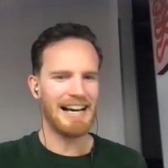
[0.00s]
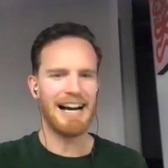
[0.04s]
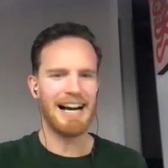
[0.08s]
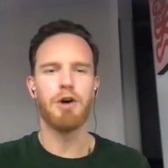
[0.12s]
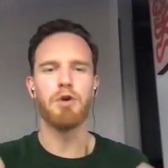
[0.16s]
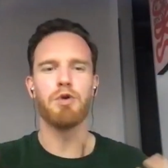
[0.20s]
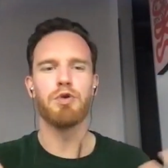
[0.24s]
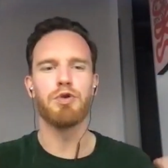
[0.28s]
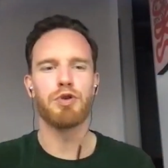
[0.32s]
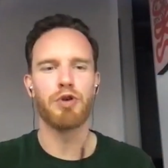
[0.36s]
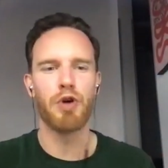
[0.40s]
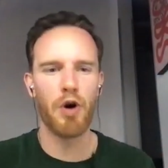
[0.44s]

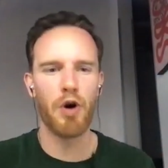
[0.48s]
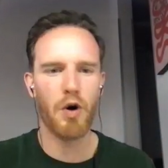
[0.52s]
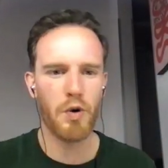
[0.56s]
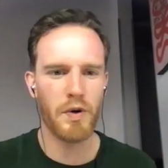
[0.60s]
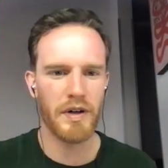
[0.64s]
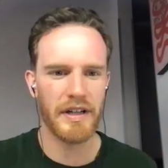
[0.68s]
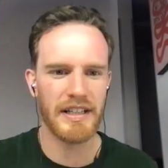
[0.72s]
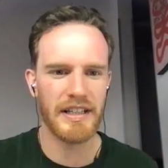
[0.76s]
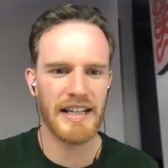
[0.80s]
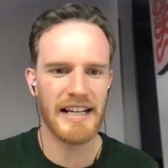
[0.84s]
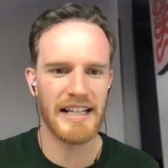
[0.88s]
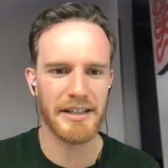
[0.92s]

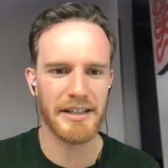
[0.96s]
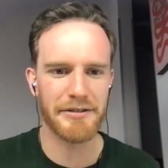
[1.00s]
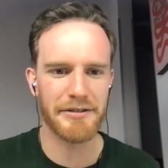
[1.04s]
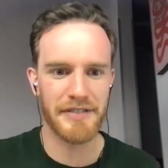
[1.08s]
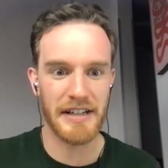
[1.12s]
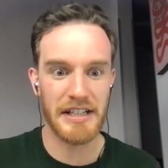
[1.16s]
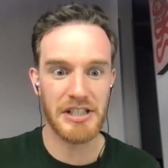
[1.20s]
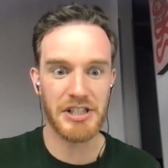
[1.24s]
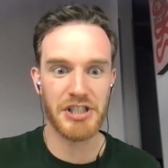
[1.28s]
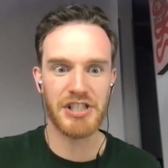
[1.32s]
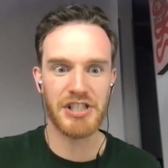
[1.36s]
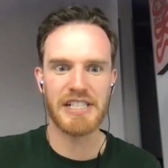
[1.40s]
outgoing, and the
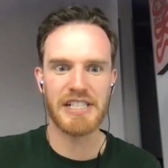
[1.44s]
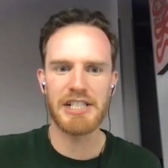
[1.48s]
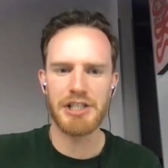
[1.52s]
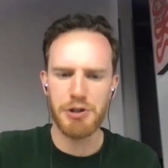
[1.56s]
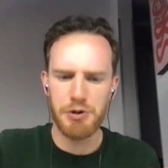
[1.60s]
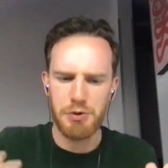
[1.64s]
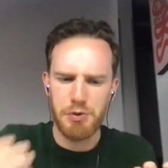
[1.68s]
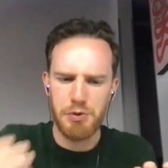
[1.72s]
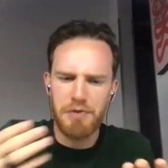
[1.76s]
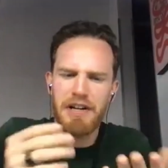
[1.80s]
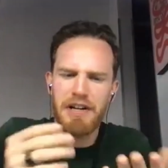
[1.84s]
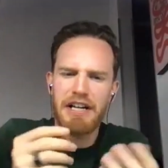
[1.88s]
French
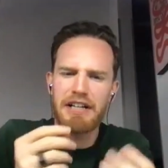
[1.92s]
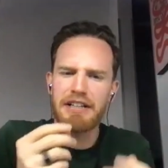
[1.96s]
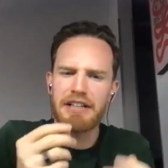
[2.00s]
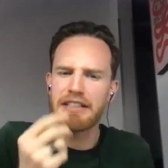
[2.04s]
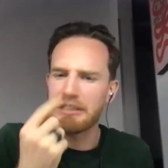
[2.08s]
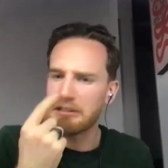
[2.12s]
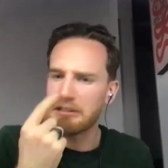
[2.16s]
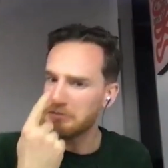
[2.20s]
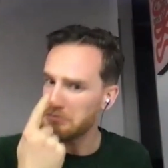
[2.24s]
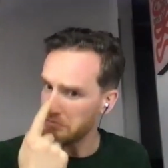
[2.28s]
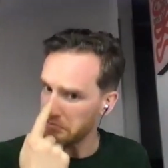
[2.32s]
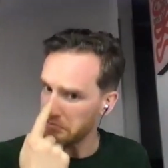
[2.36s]
teachers were
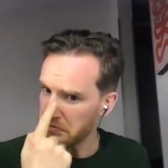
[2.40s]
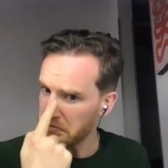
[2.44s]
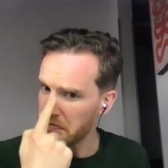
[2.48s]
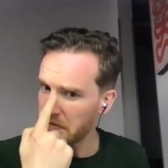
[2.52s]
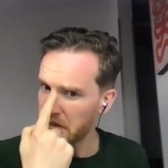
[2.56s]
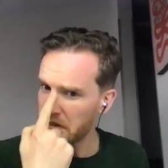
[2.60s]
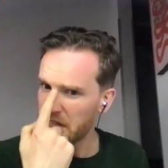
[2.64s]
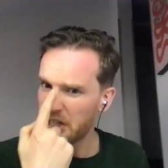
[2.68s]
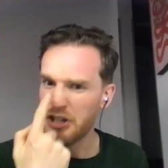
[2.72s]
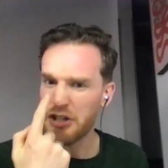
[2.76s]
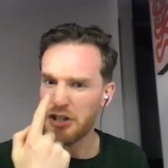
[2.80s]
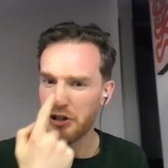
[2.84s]
very
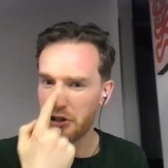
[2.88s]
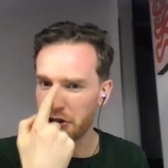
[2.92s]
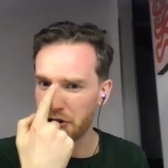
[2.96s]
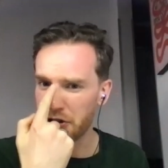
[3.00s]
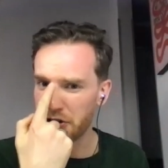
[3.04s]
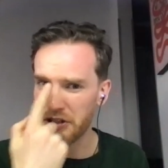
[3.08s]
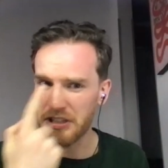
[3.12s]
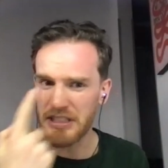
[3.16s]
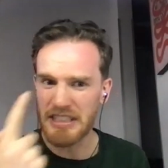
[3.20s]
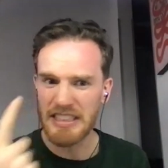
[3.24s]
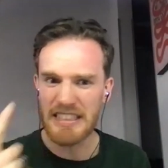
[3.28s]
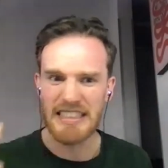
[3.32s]

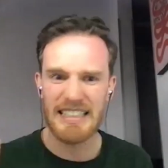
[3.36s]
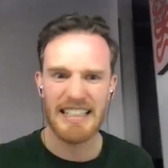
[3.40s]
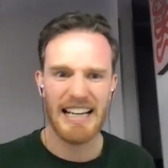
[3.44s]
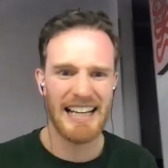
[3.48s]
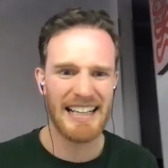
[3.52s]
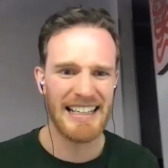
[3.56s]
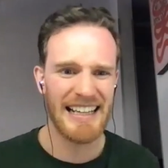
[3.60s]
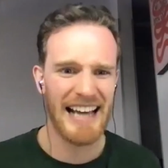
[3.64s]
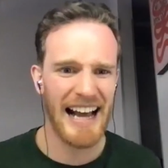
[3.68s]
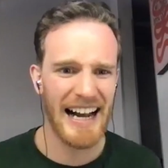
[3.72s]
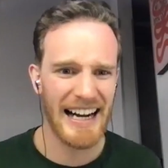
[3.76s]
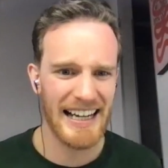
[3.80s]
nerdy
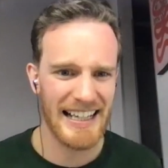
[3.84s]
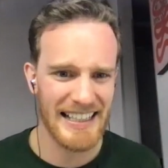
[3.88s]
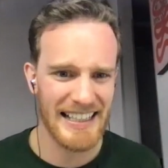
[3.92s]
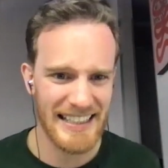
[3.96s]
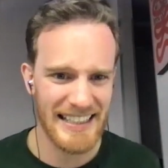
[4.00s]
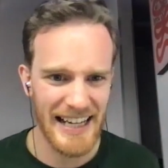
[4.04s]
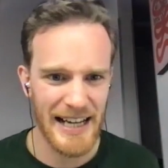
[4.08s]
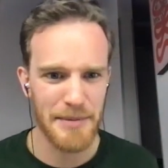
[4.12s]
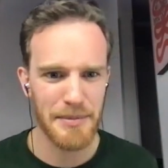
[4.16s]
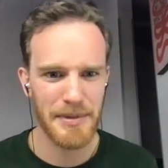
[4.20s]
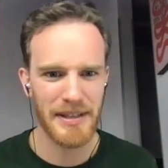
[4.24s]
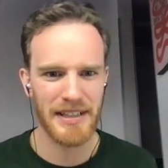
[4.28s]
and
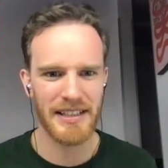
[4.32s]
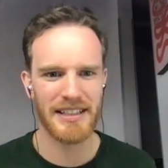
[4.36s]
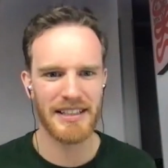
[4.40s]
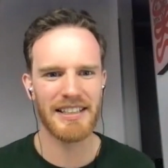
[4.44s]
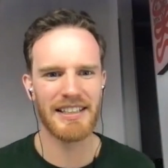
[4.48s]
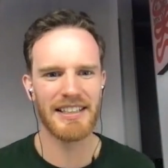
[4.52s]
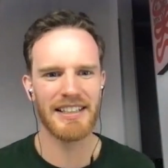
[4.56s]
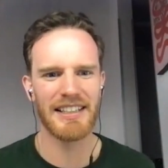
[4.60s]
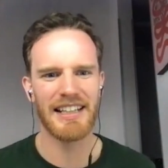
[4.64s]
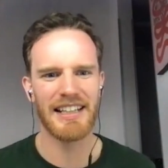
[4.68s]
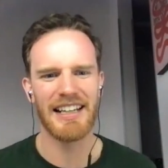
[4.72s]
academic.